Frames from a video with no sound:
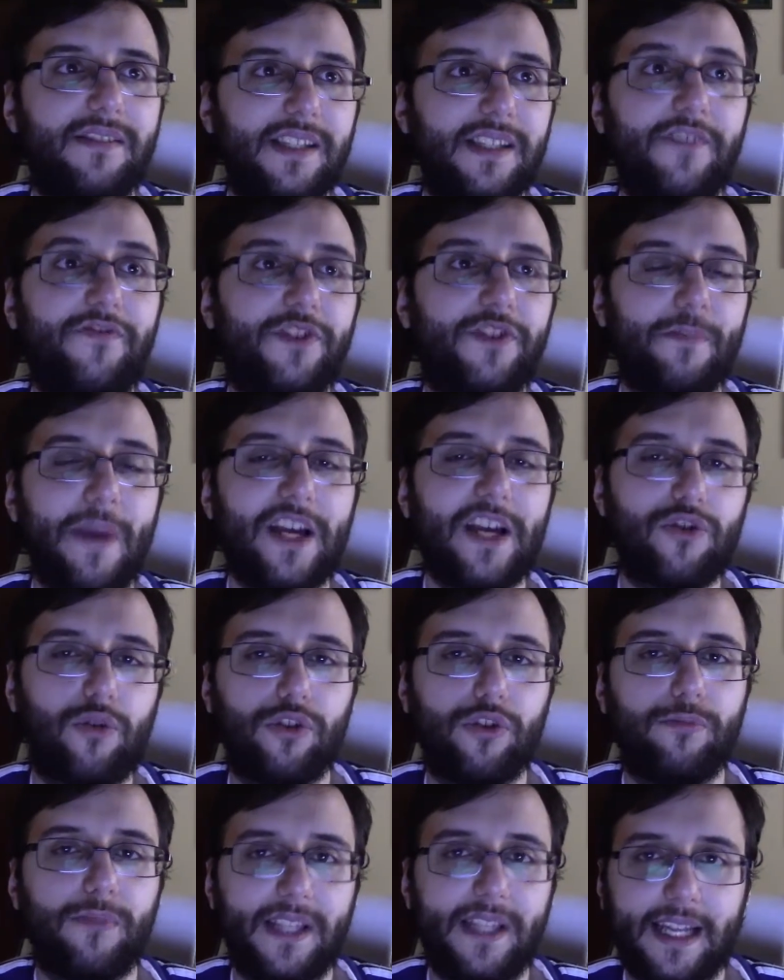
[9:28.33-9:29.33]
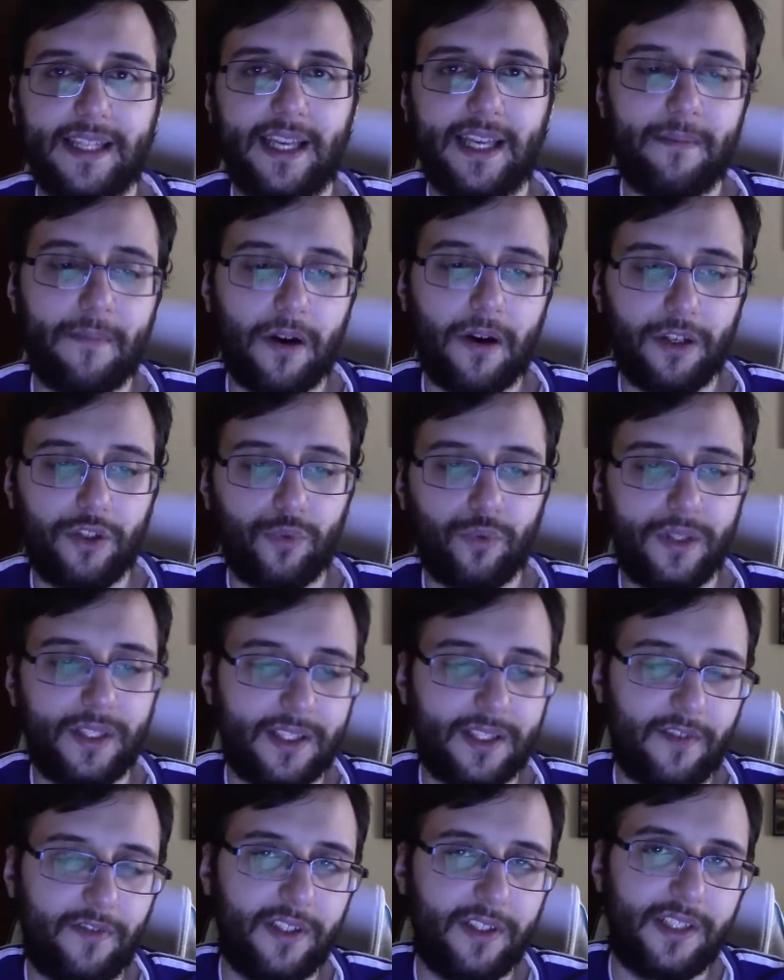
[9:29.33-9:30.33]
Smash Ultimate had come out in
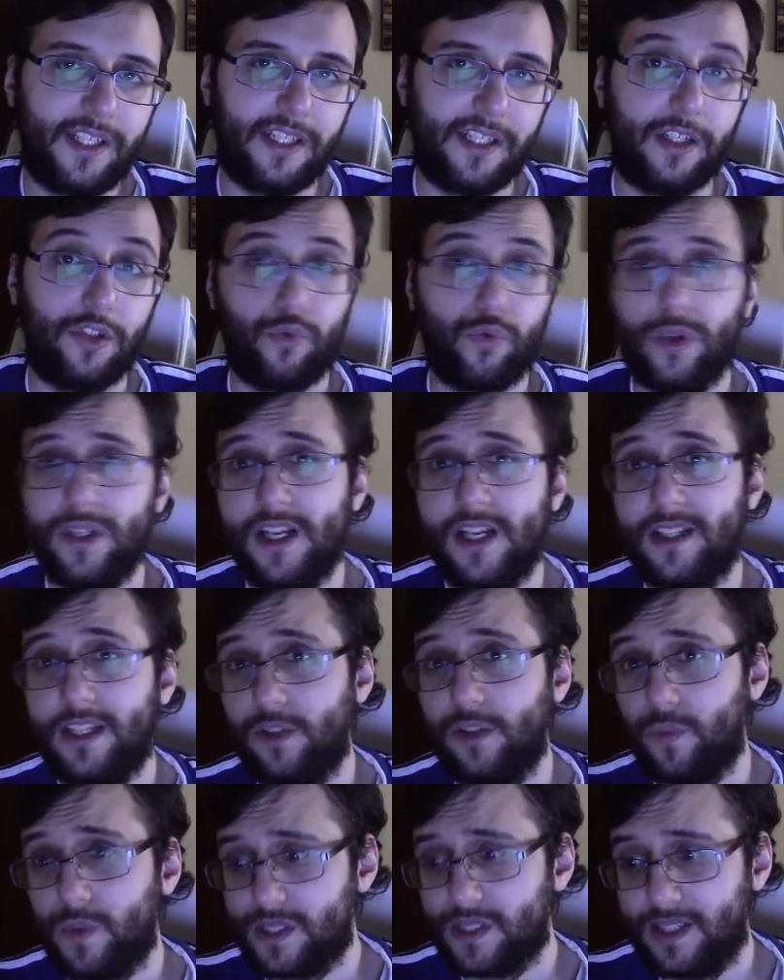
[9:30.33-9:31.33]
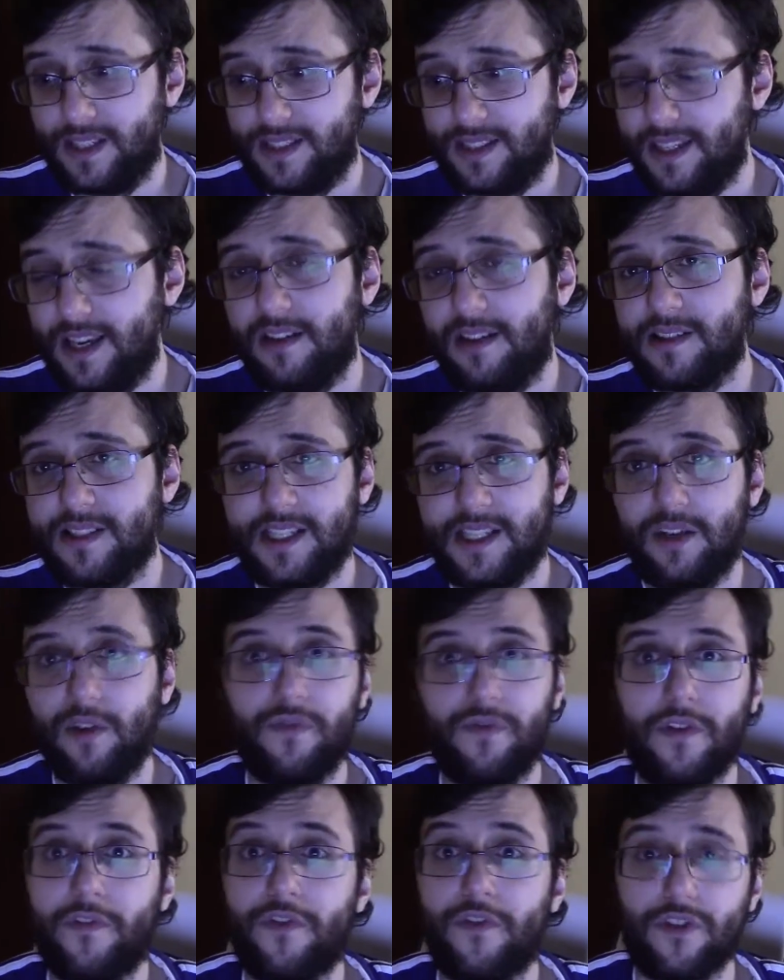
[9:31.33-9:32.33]
2017 and 2018 was the DLC
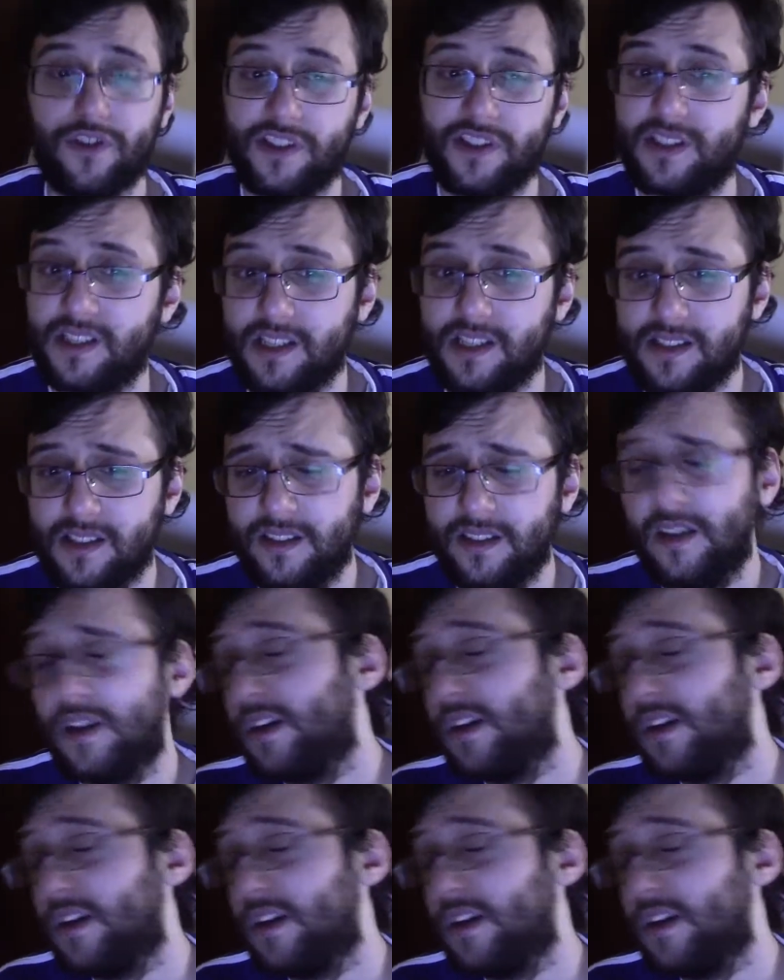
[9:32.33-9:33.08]
of the first season,